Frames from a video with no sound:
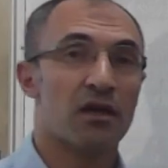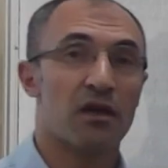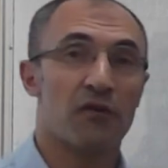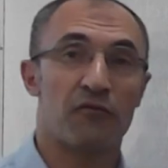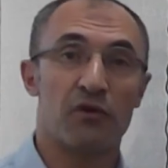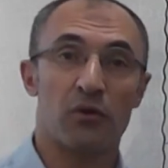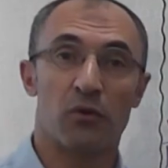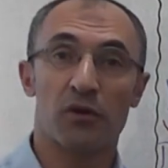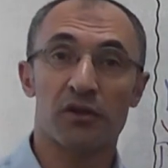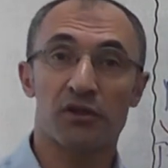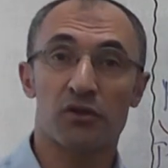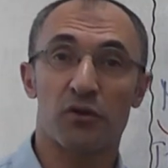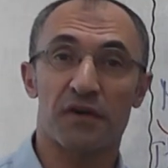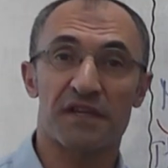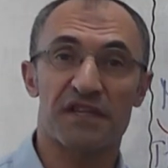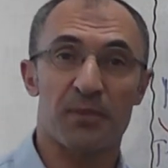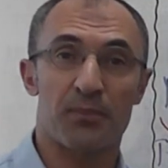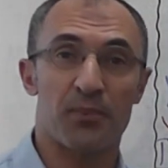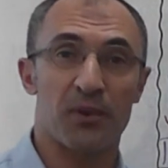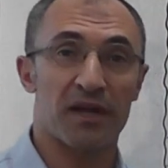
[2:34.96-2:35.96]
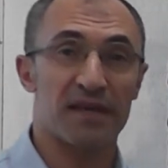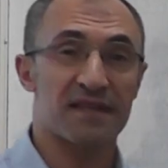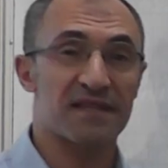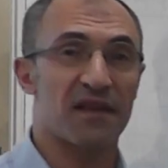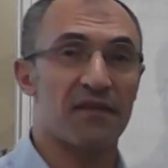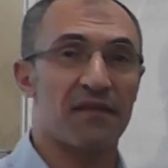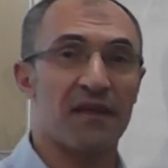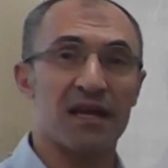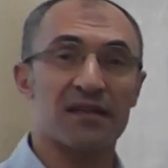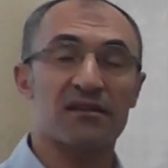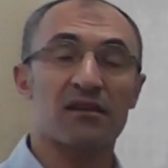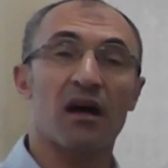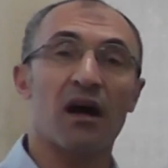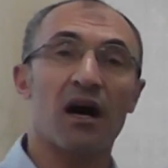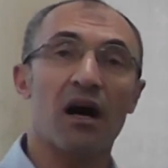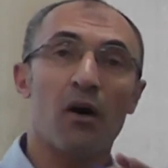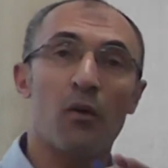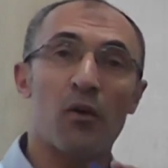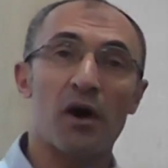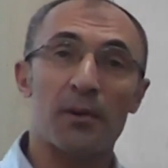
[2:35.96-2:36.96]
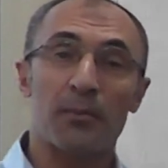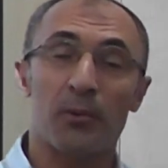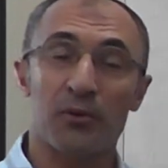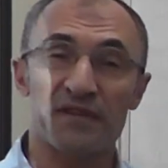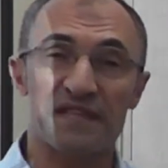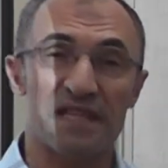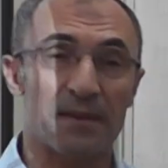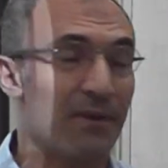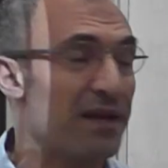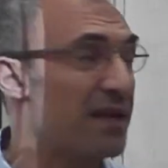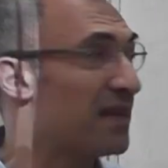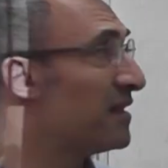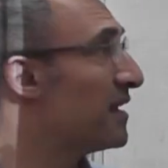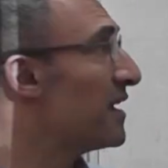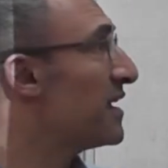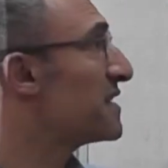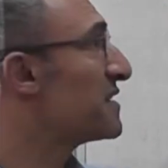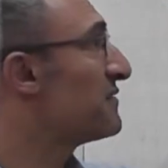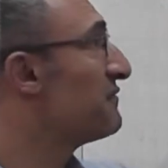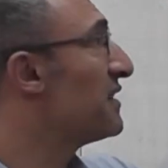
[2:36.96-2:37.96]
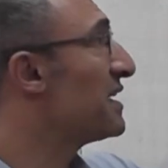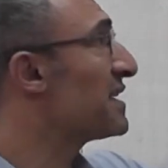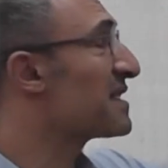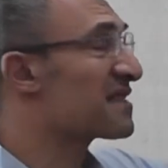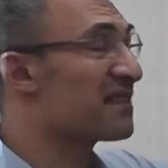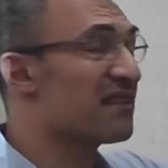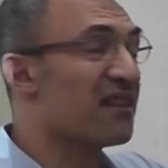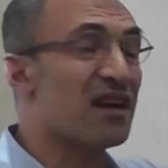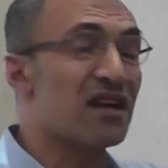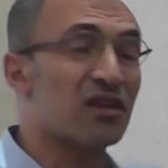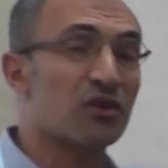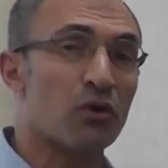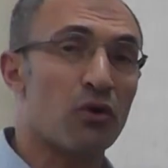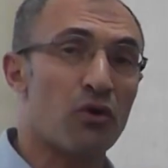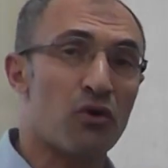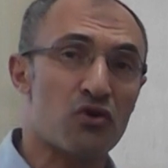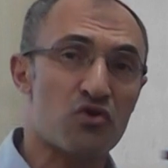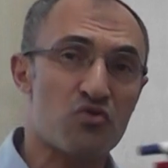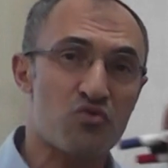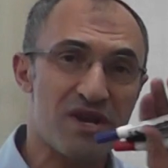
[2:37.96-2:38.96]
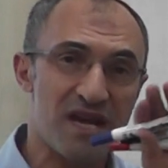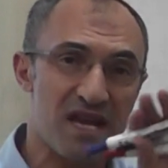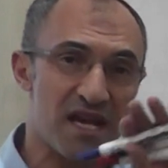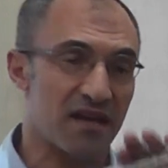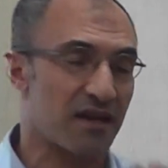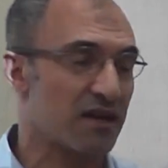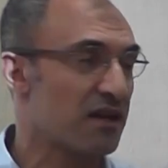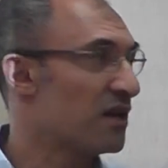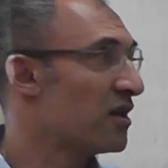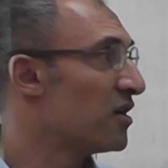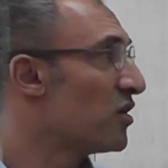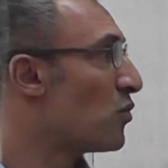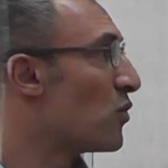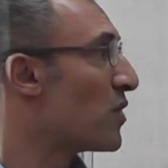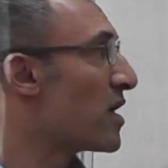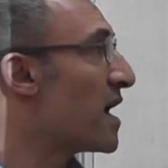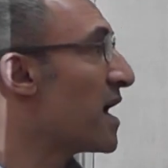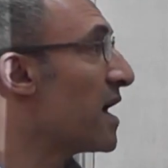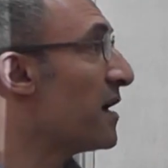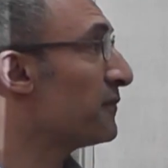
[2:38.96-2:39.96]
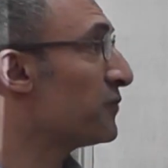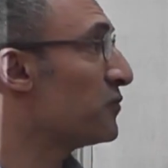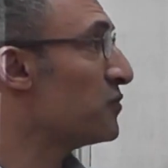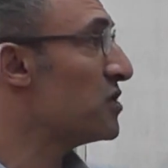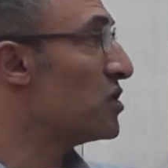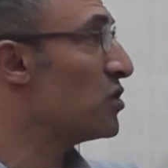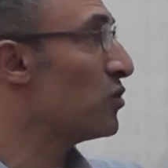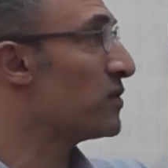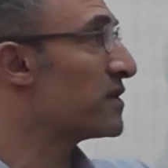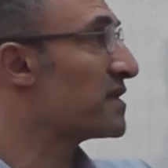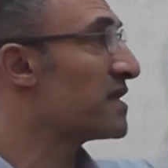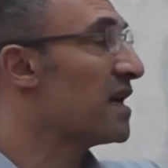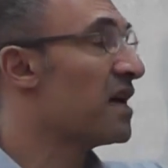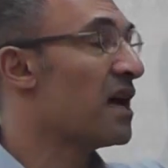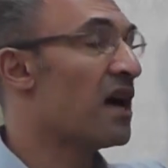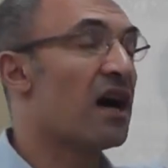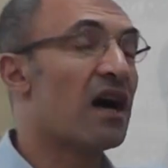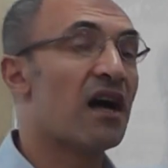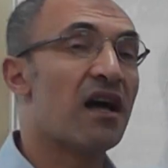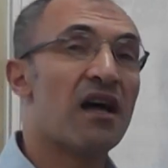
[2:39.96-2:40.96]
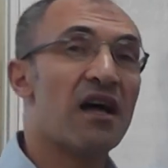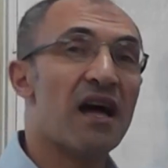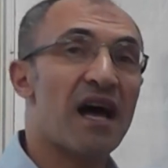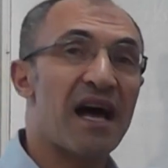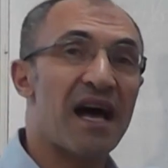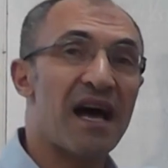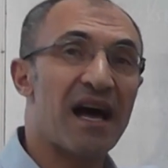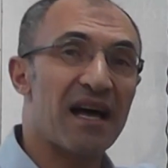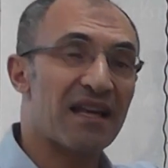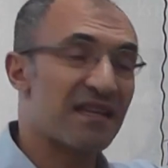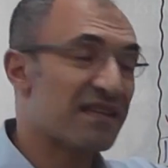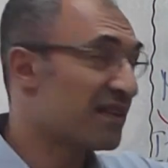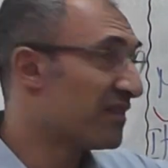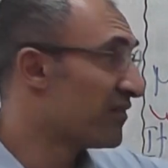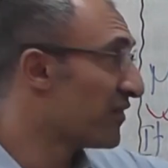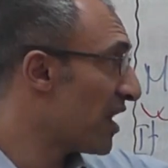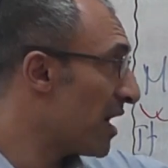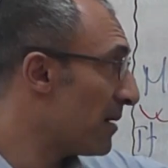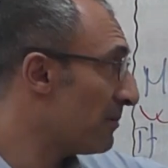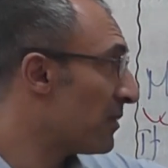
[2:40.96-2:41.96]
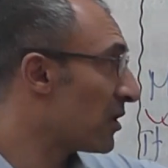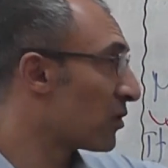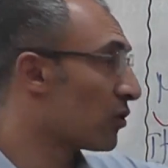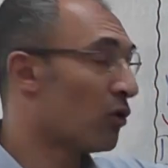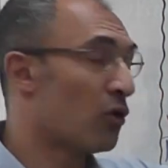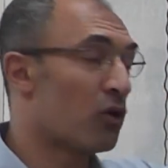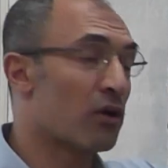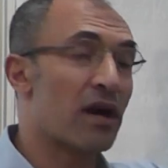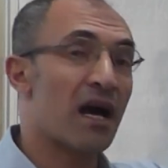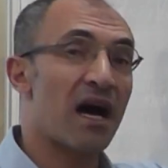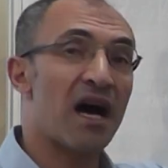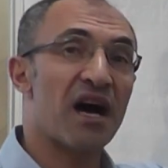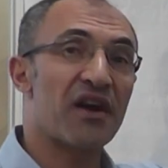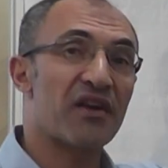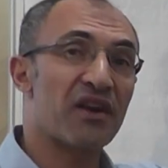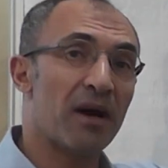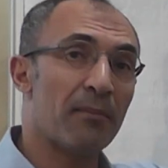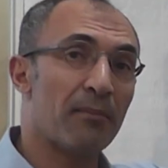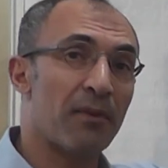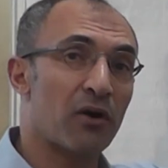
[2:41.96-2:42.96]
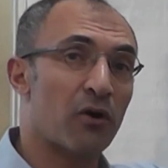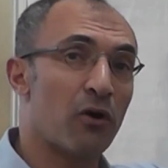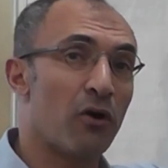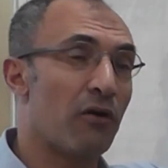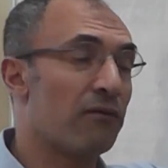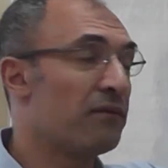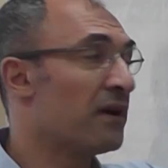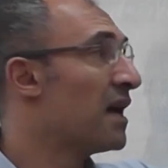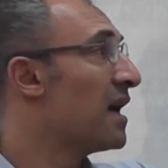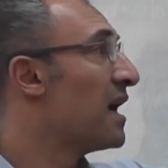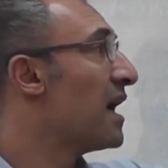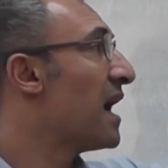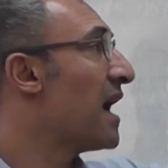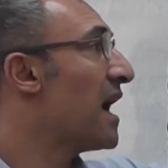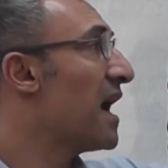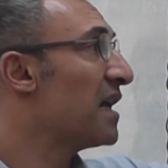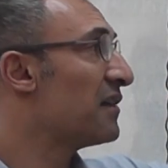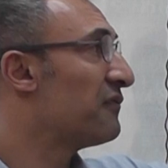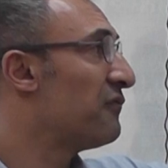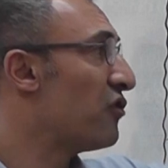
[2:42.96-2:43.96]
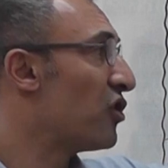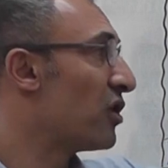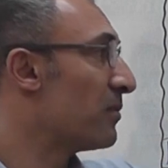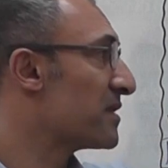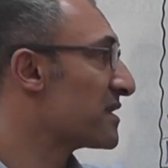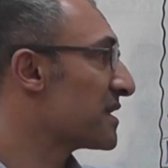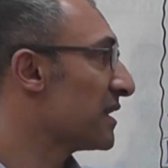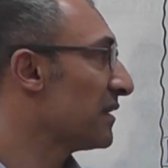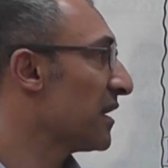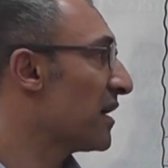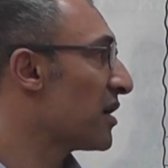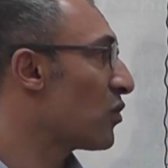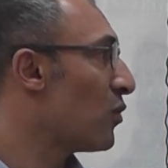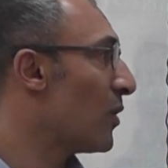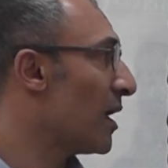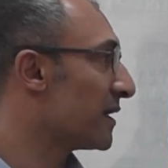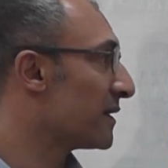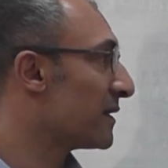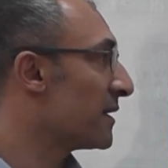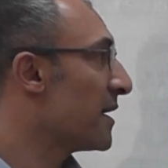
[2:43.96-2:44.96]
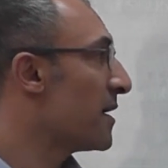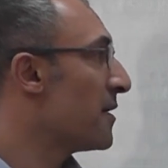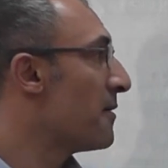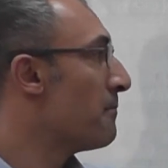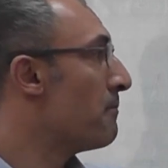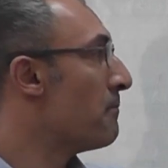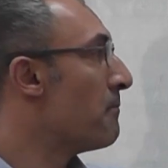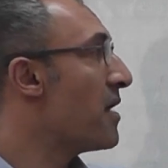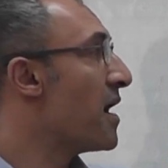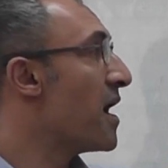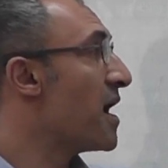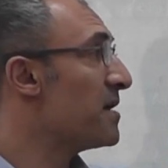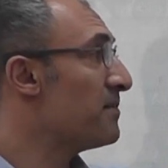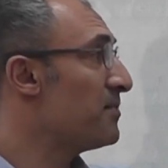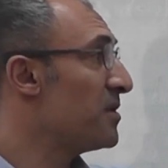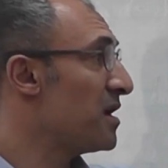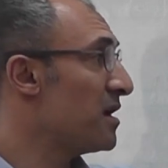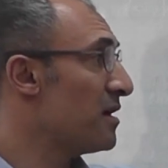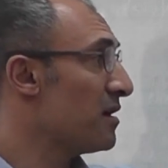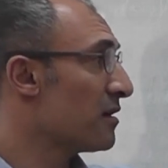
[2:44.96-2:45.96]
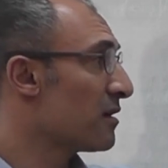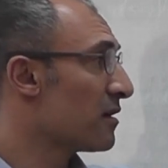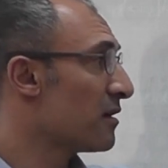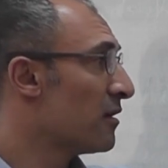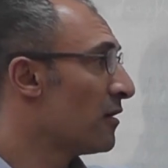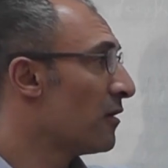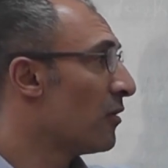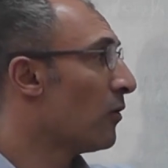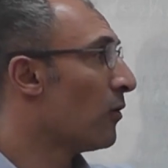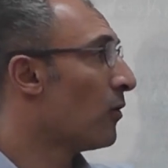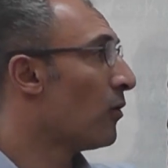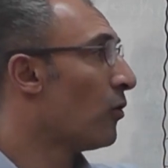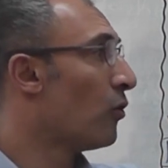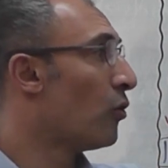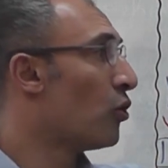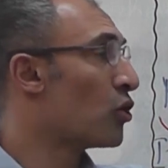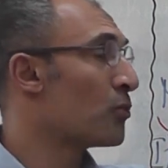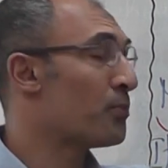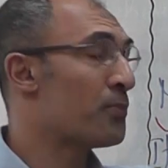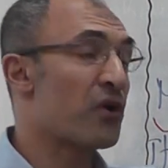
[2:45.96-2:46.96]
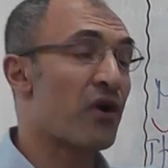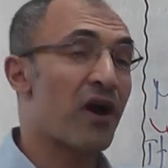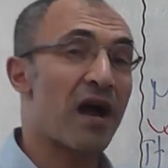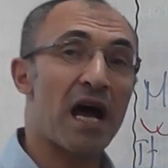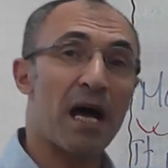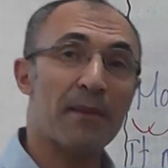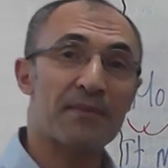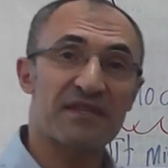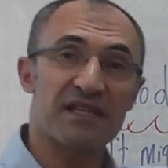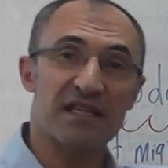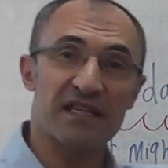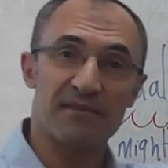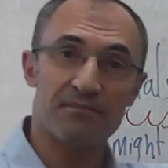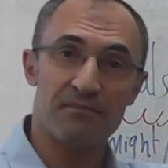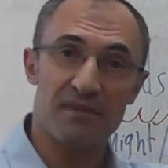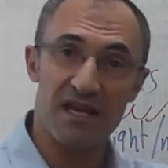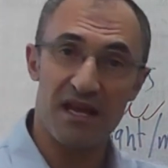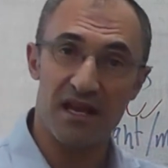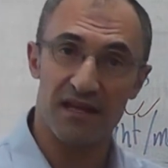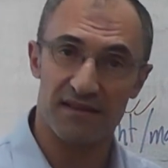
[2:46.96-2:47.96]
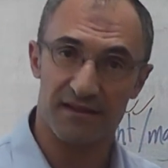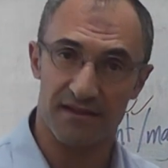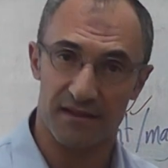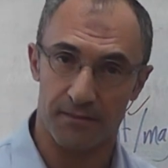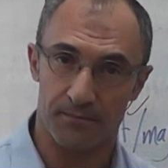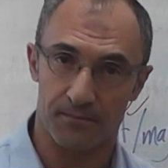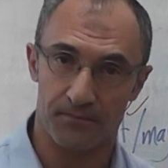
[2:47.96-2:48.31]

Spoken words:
if we want to express that our possibility is very slight or weak, we have to use a number of adverbs, like what? Maybe, or perhaps it means,